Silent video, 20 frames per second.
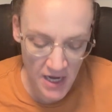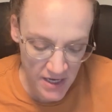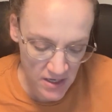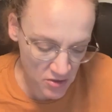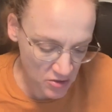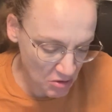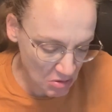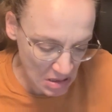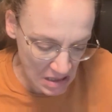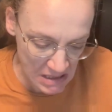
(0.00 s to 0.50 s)
I
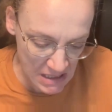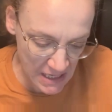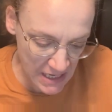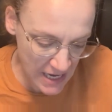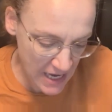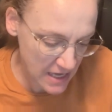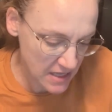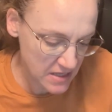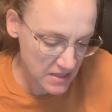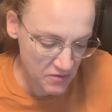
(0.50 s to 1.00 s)
don't know. And I
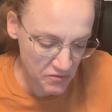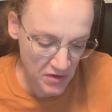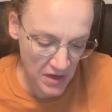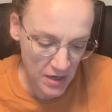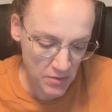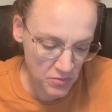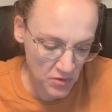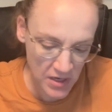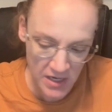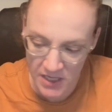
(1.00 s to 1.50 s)
had the
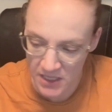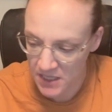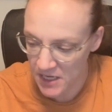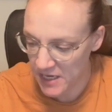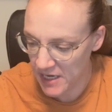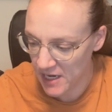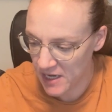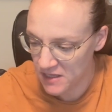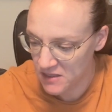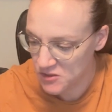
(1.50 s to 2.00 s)
fabric. I
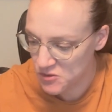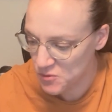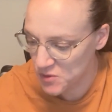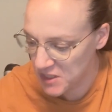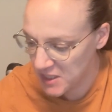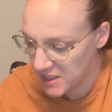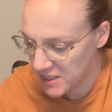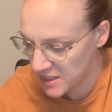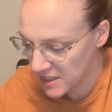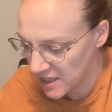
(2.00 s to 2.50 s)
had
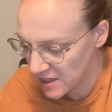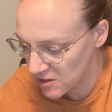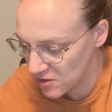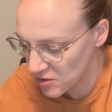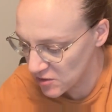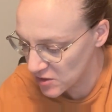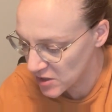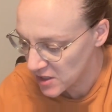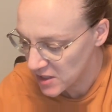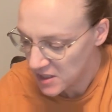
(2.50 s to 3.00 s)
28
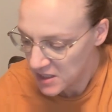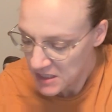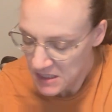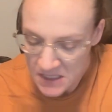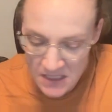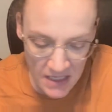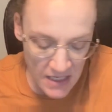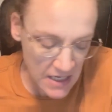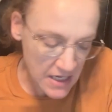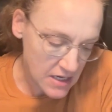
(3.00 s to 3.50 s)
count.
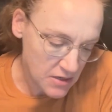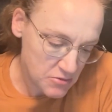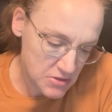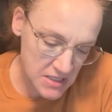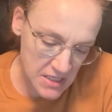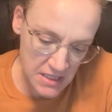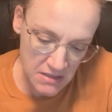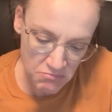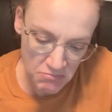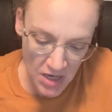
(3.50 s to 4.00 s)
I was
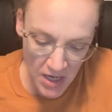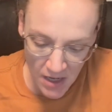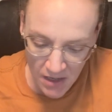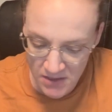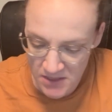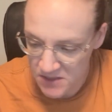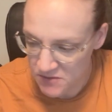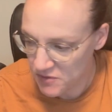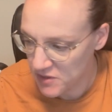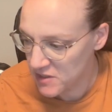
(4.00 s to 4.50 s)
like, I
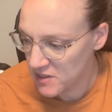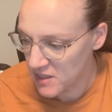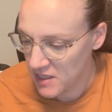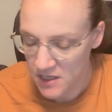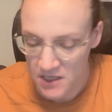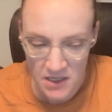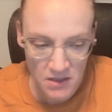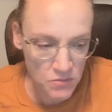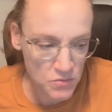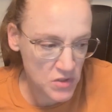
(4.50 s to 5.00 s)
just felt like
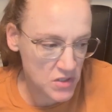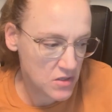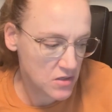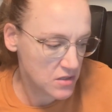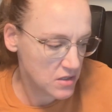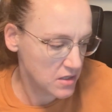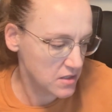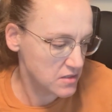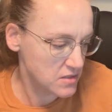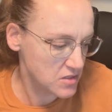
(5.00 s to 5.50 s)
getting them
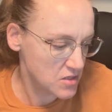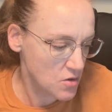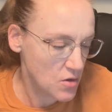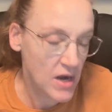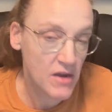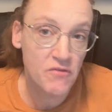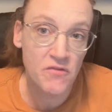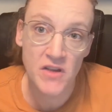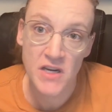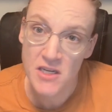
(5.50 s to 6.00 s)
started. So
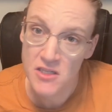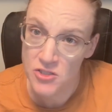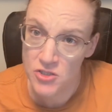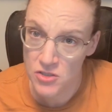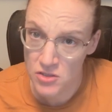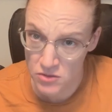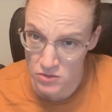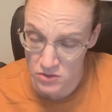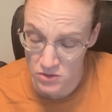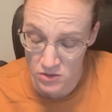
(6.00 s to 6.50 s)
I finished
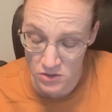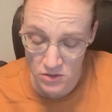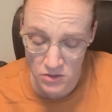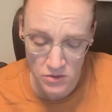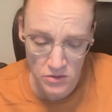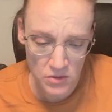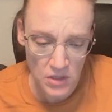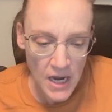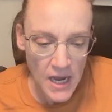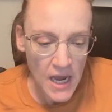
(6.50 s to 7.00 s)
those
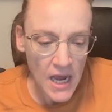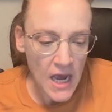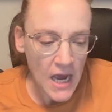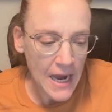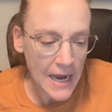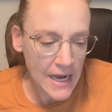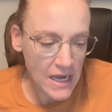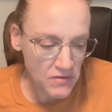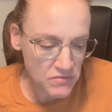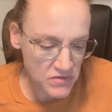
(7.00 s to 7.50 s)
2.
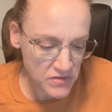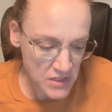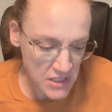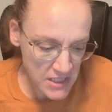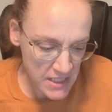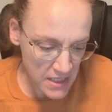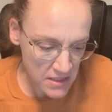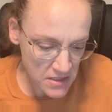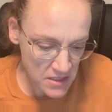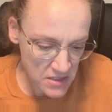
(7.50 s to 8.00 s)
I have
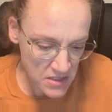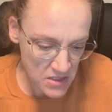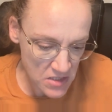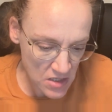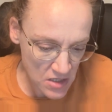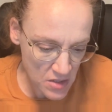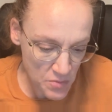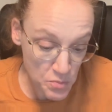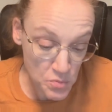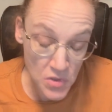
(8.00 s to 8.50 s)
yet to
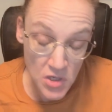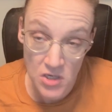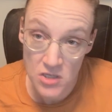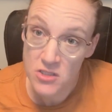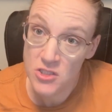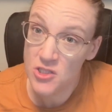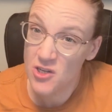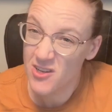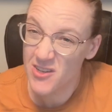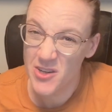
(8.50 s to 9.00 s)
start
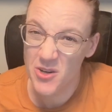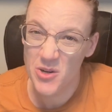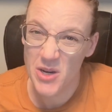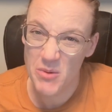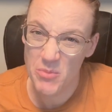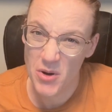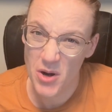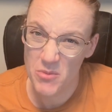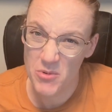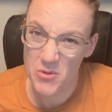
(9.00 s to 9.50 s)
March, although I
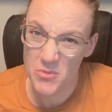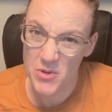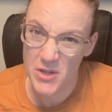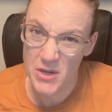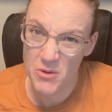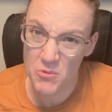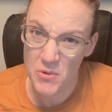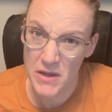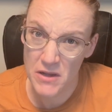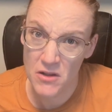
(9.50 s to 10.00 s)

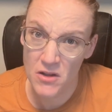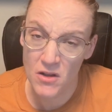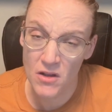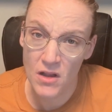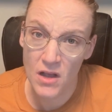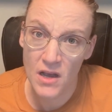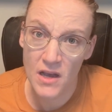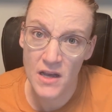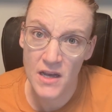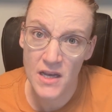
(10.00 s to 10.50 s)
probably
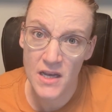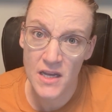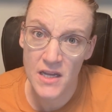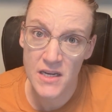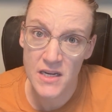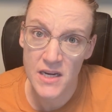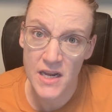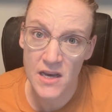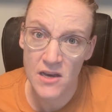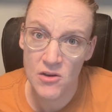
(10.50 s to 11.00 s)
will
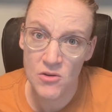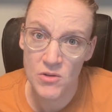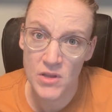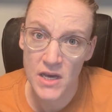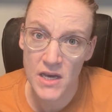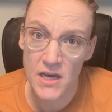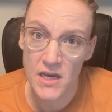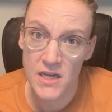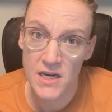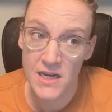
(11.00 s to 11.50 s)
now
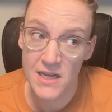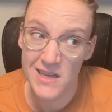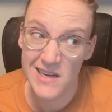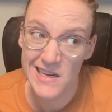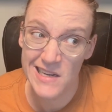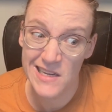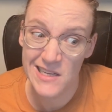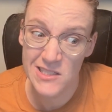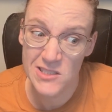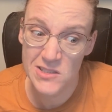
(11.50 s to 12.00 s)
that it
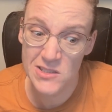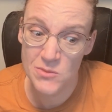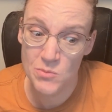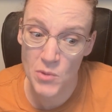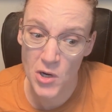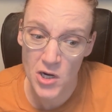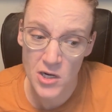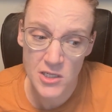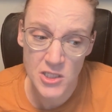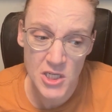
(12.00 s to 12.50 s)
is
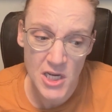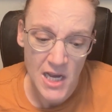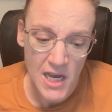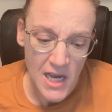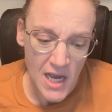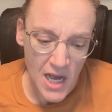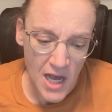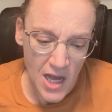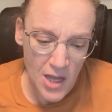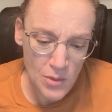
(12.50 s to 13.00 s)
March.
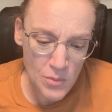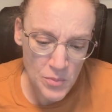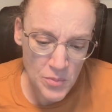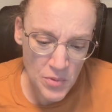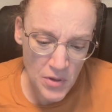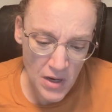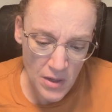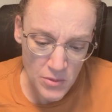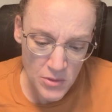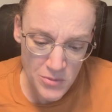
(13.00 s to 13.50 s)
I'll
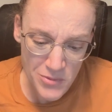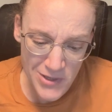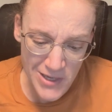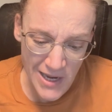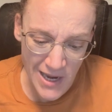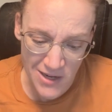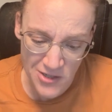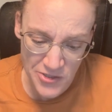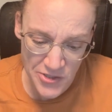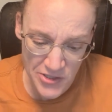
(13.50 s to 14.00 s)
probably
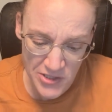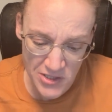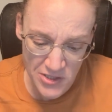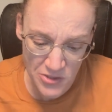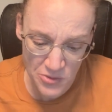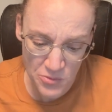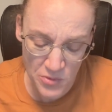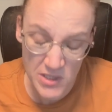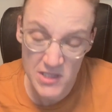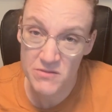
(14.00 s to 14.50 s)
actually
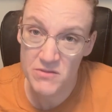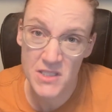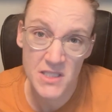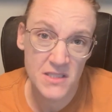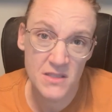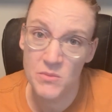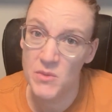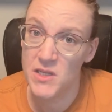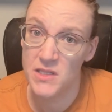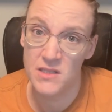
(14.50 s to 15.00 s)
do one of
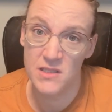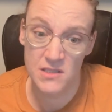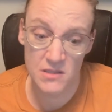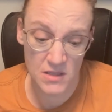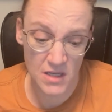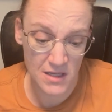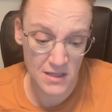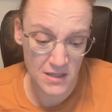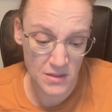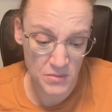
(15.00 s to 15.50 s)
these a month.
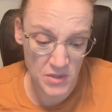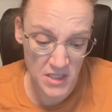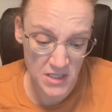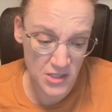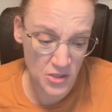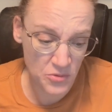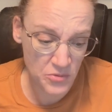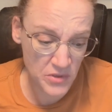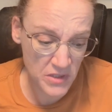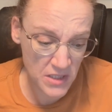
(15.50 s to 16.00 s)

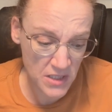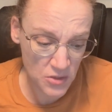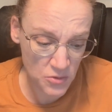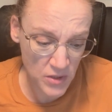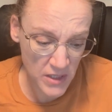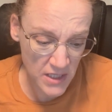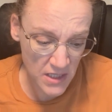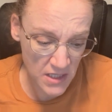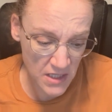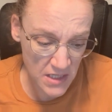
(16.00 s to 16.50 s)
They're really
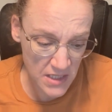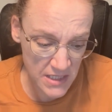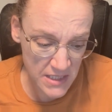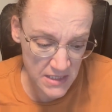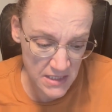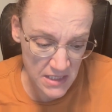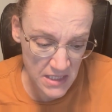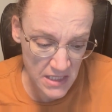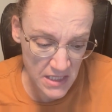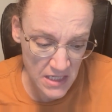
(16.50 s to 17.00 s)
quick,
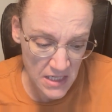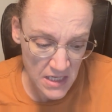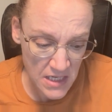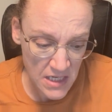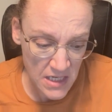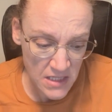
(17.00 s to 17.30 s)
easy.